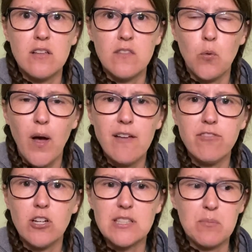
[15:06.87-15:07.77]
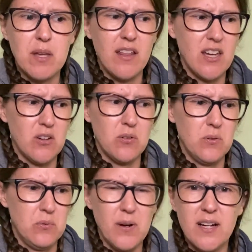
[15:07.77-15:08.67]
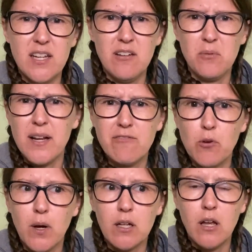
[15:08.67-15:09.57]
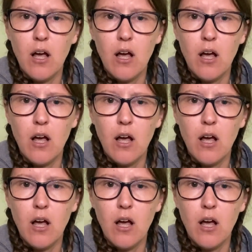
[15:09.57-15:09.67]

the wife looks at me like, ready? Ready for what?